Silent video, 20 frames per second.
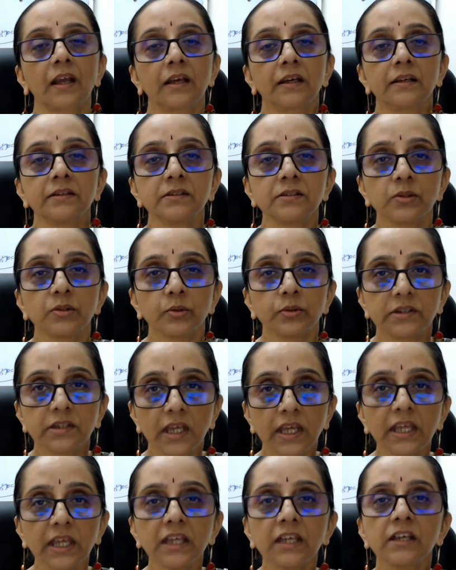To
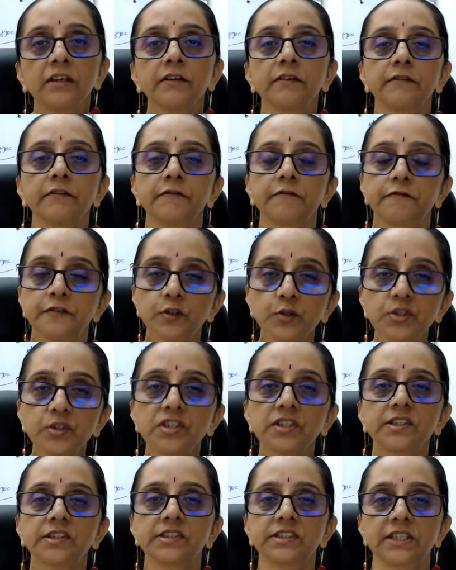think
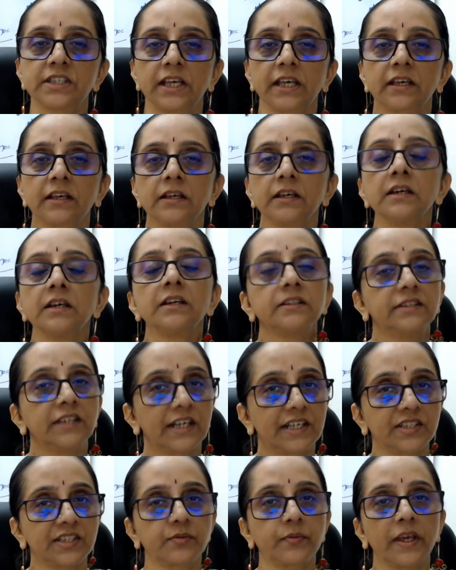futuristic, that is
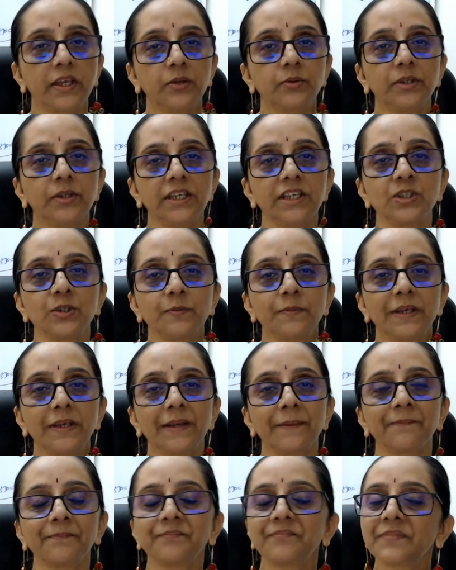where you need to be.
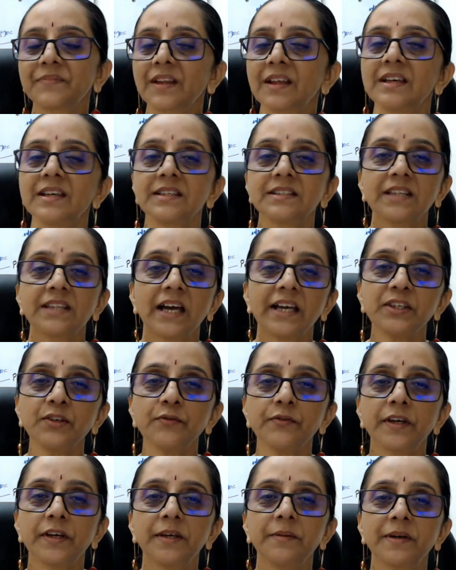Thank you very
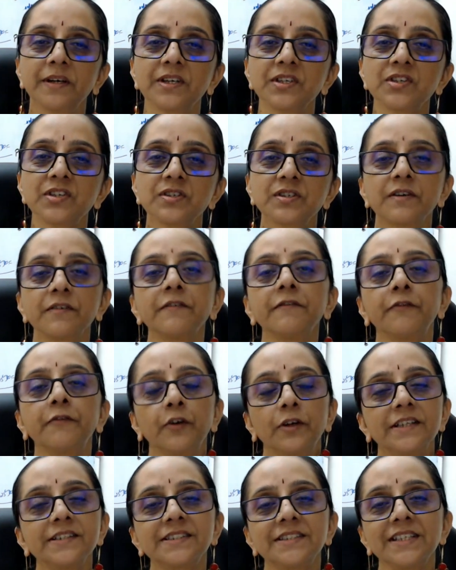much for
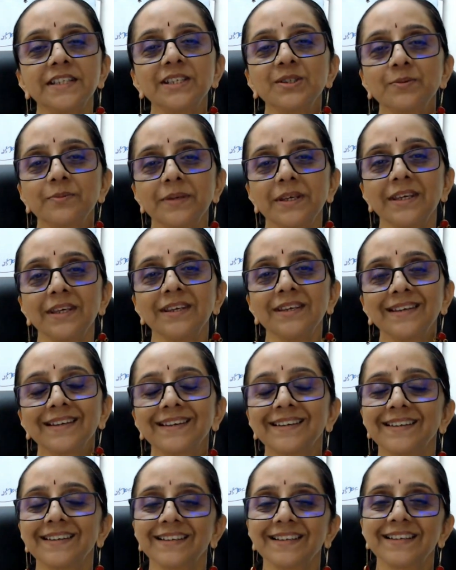listening to me.
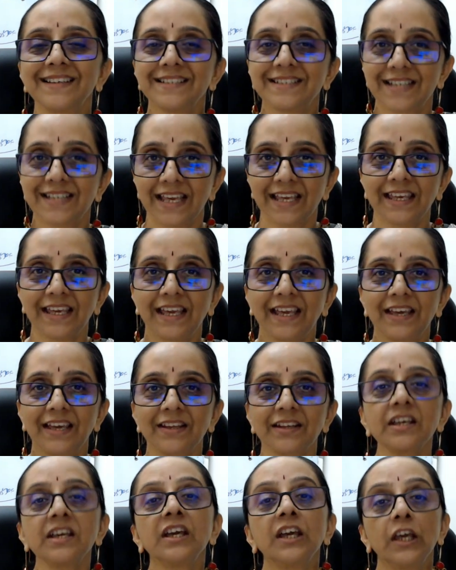Take care.
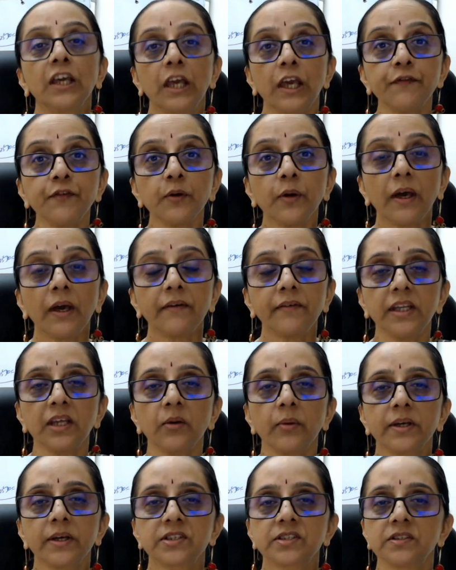If you have any
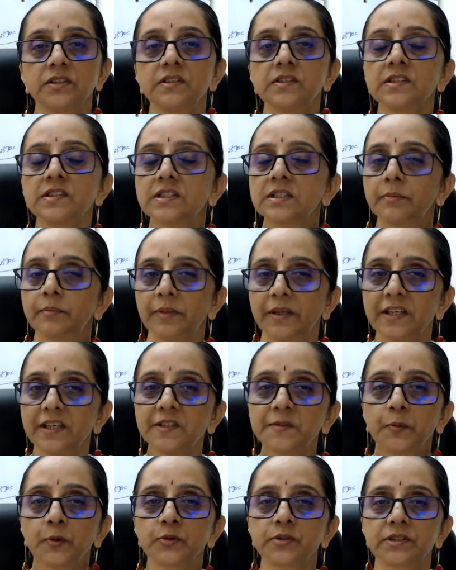questions, please
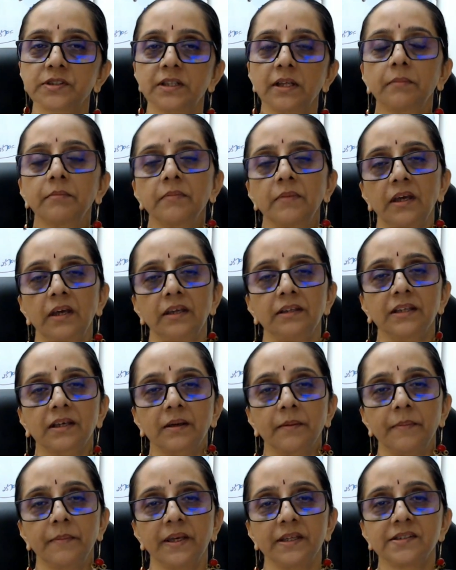post them in the
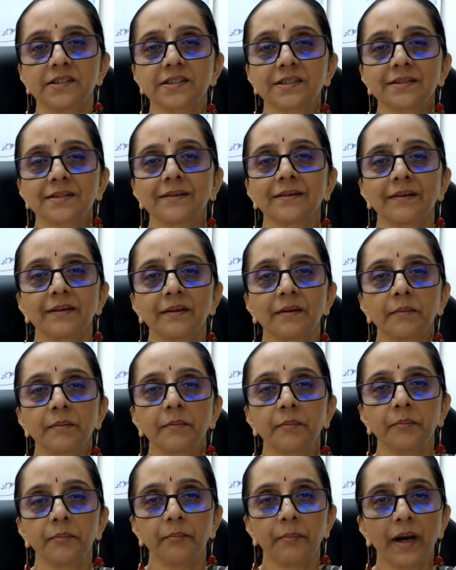comments.
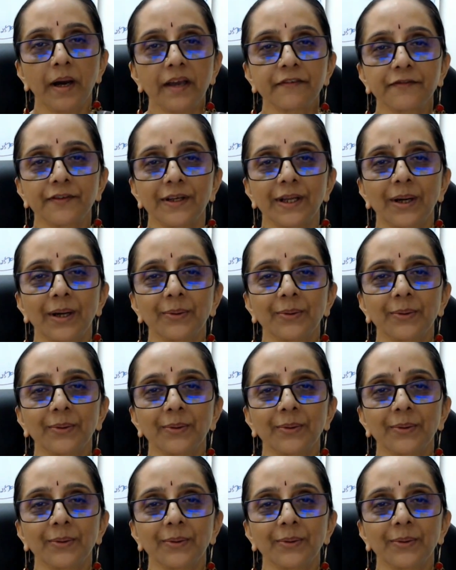Bye for now.